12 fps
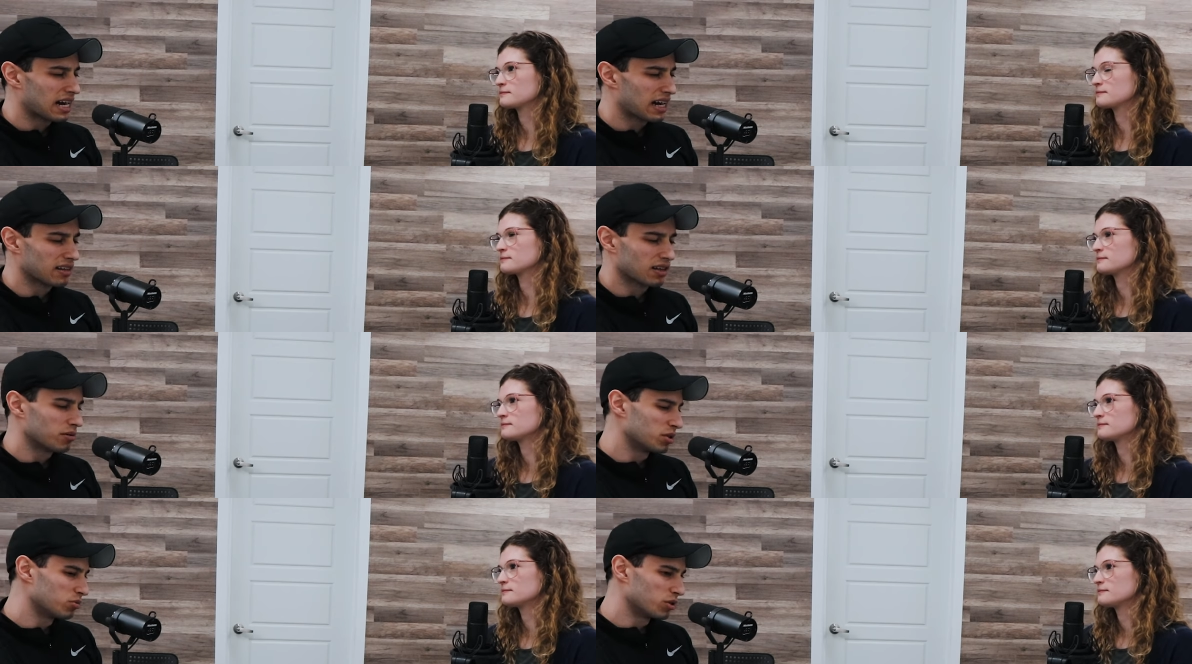Speaker 1: I,
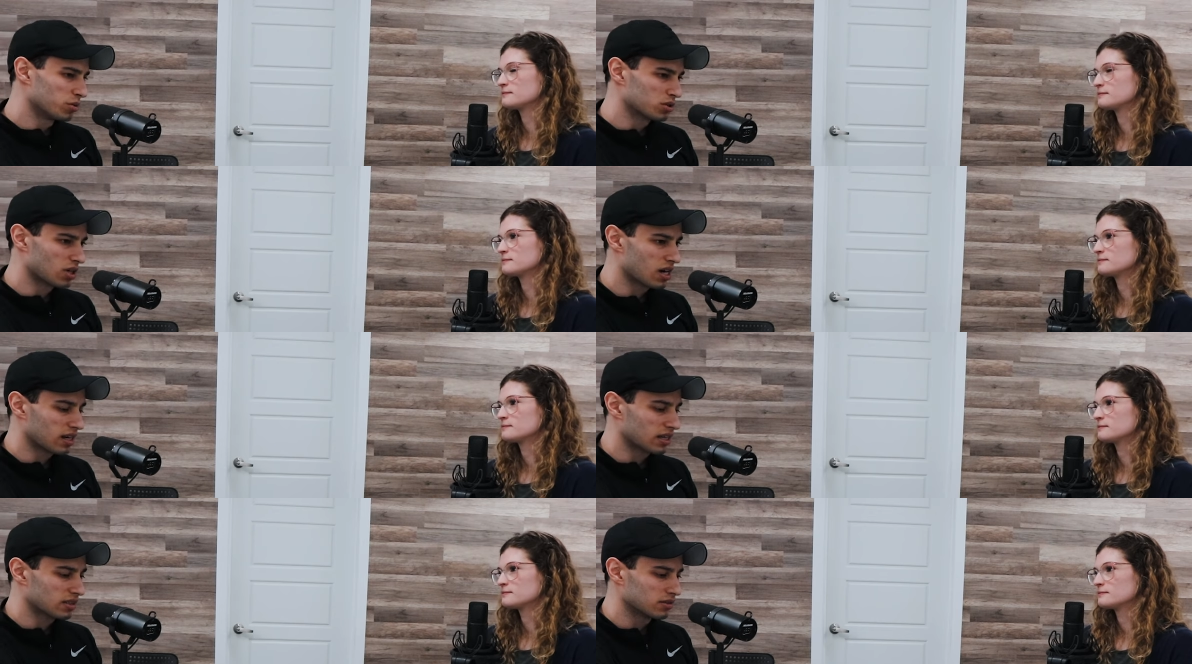I mean, we were
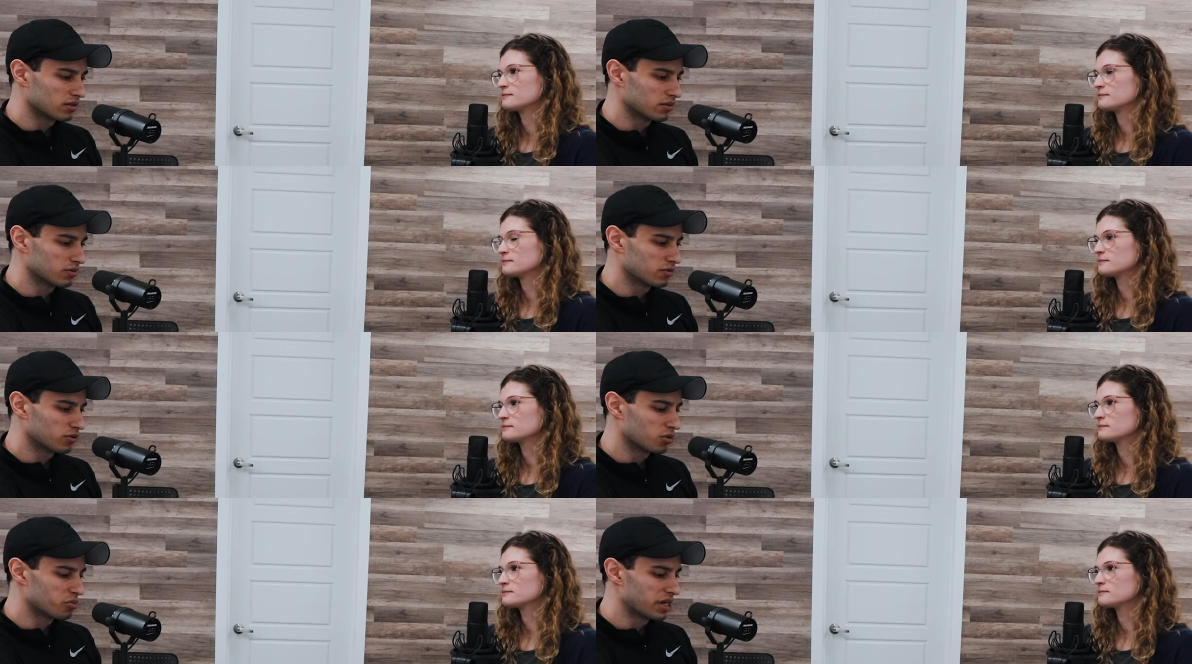talking
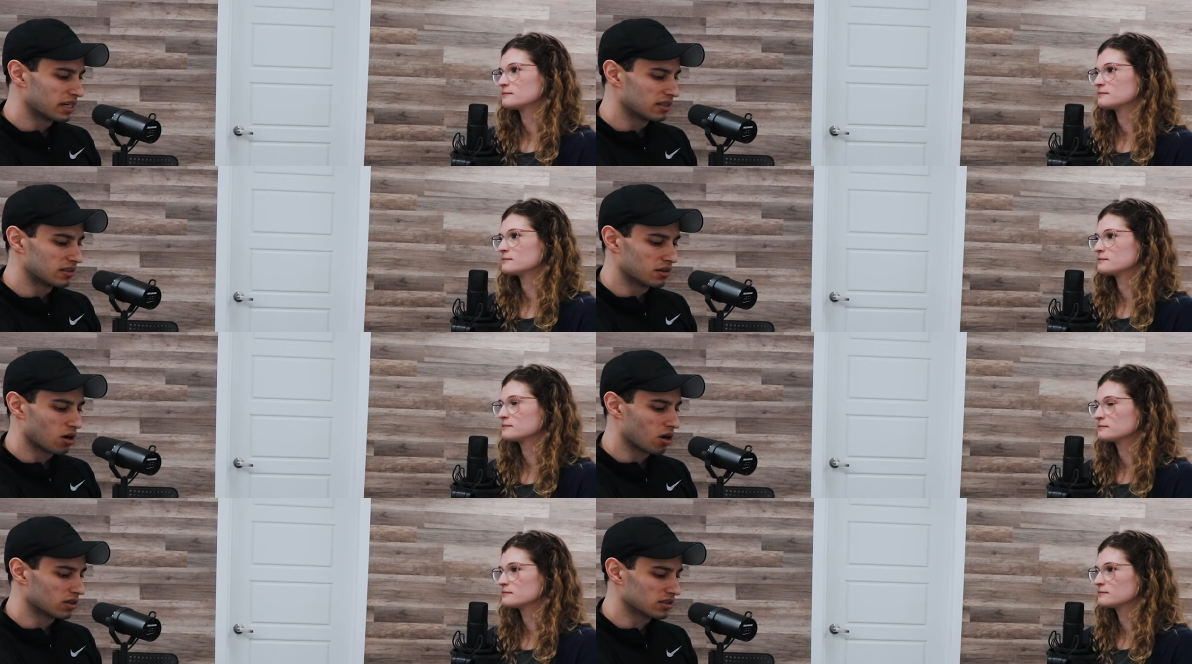for a bit,
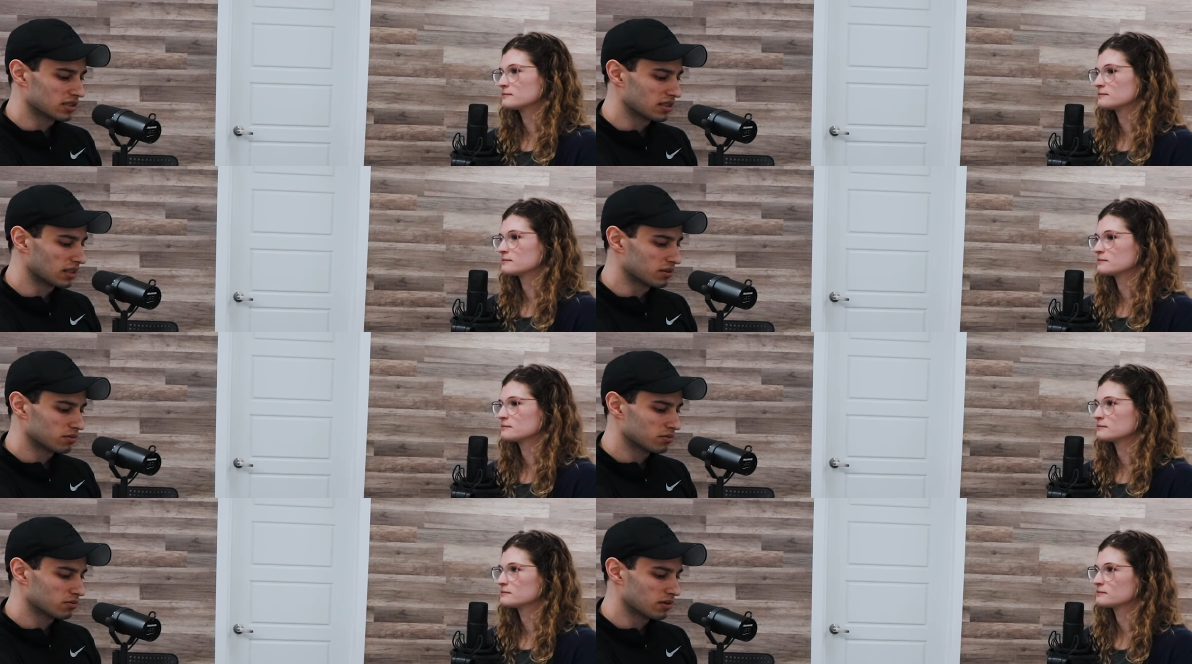and honestly, like
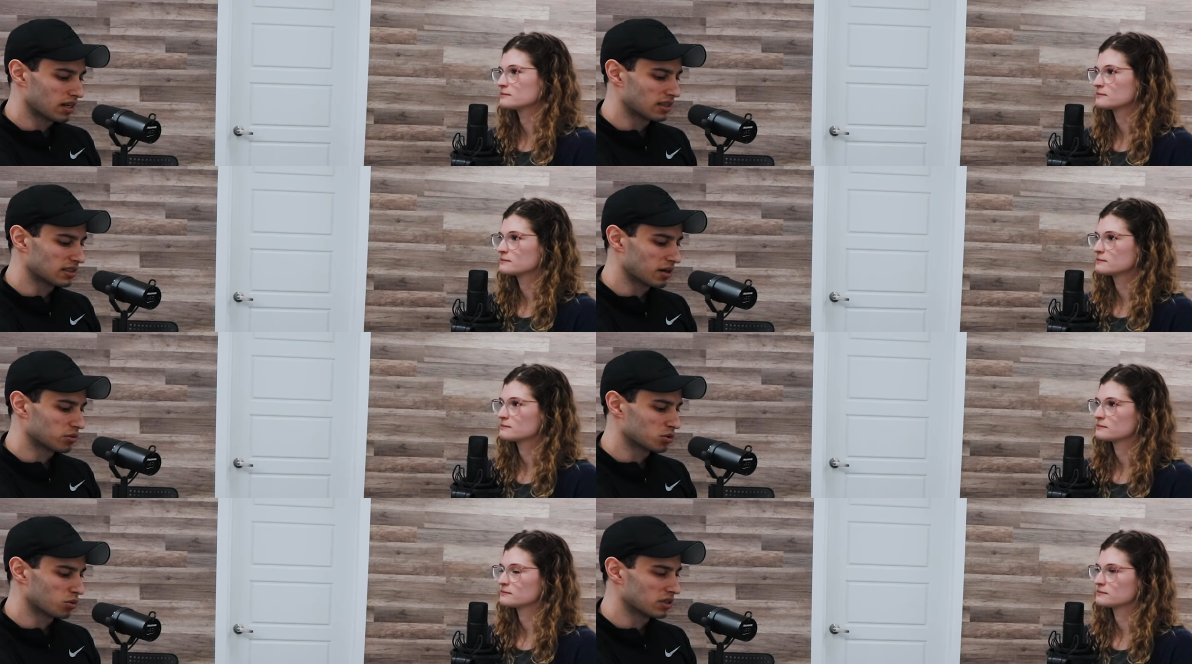I think that
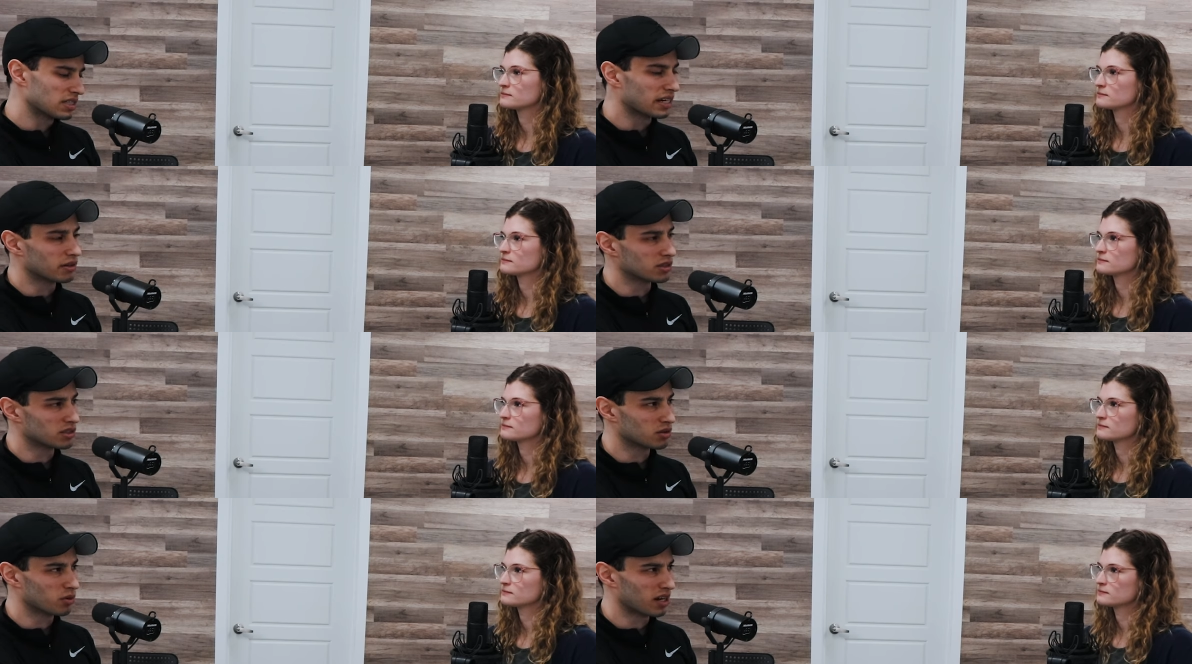was one of the
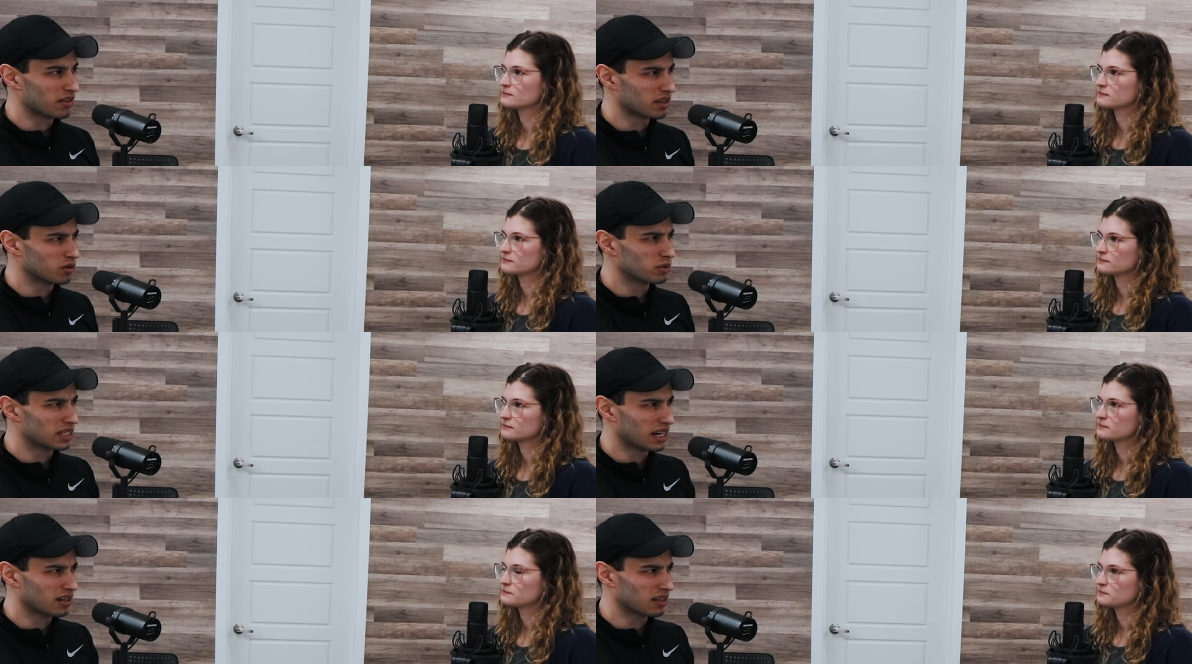areas that I think we
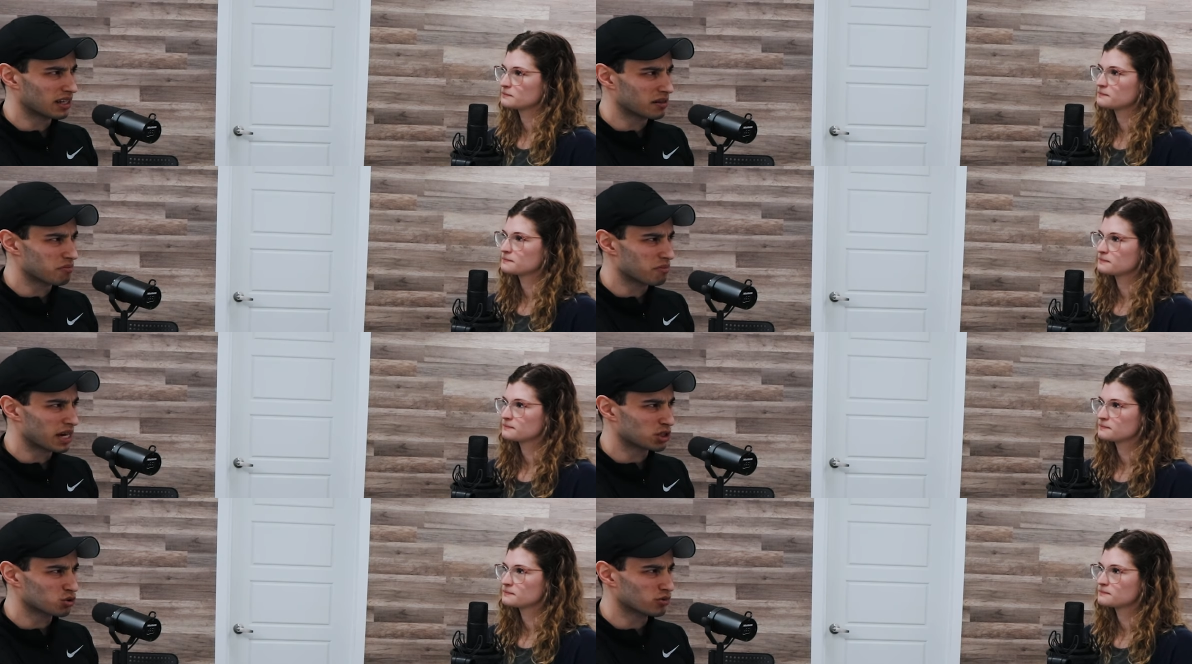kind of like
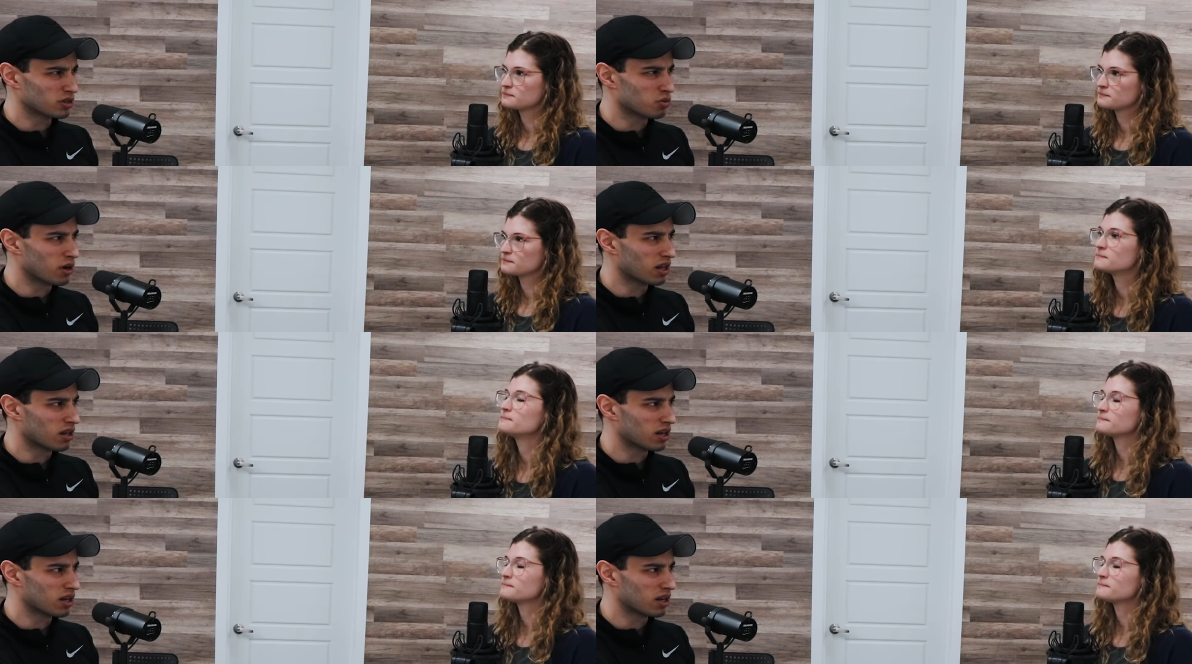meshed really well mm-hmm.